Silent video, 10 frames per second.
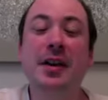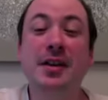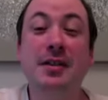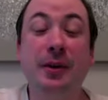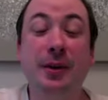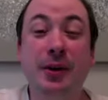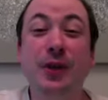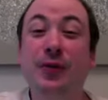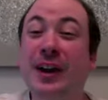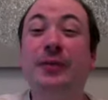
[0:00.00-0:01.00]
so it could
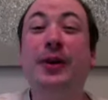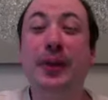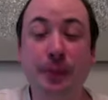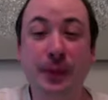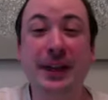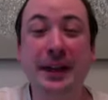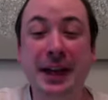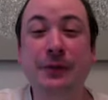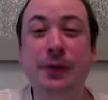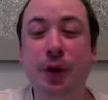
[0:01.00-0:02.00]
very well be
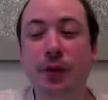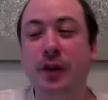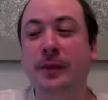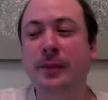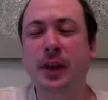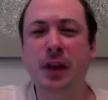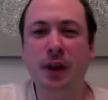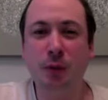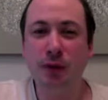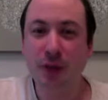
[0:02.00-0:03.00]
even hotter.
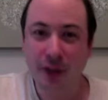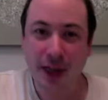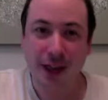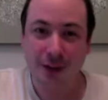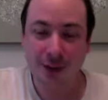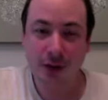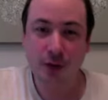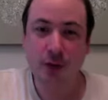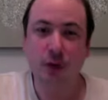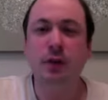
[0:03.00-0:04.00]
And once again,
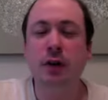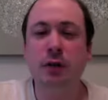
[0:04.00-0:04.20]
Dale's gone for a